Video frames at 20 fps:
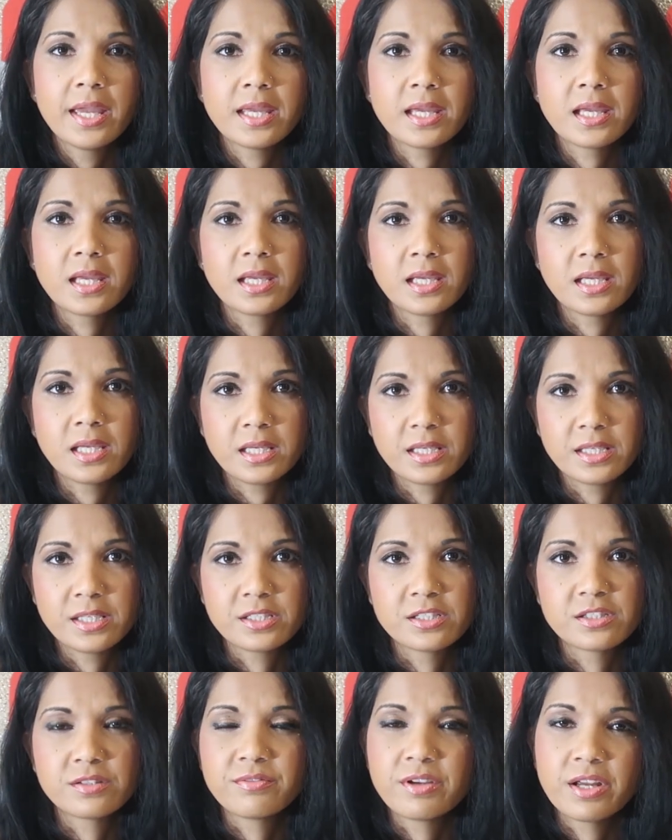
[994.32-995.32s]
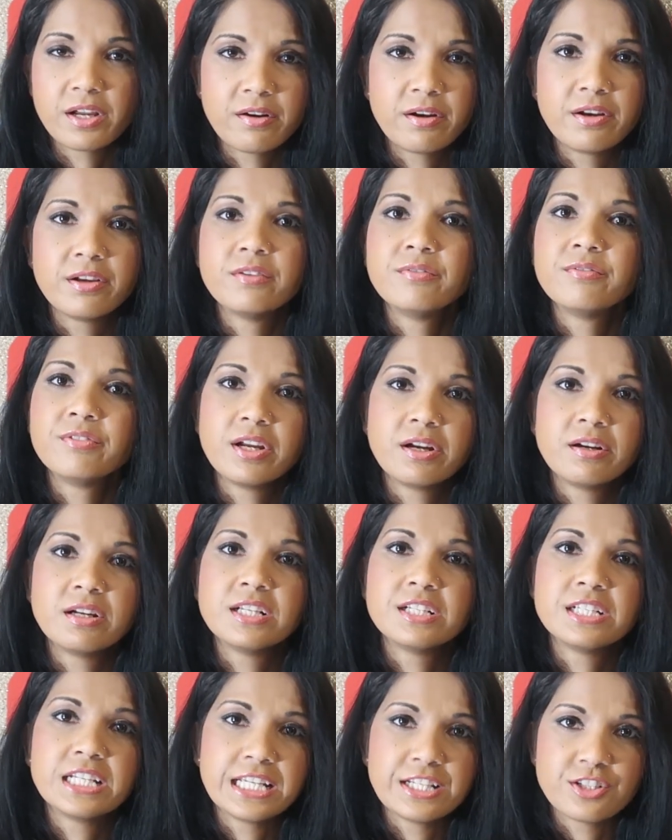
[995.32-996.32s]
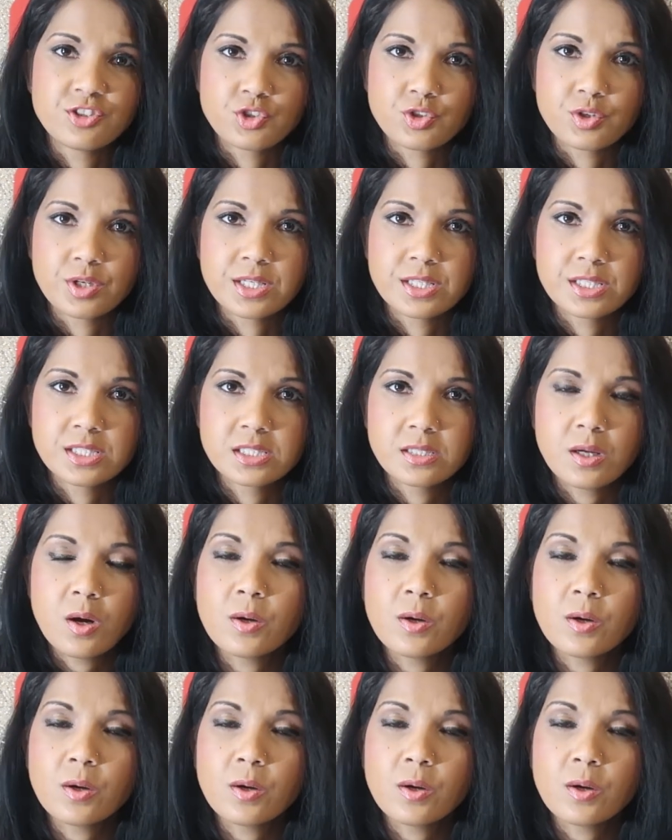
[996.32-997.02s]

It is very, very dangerous.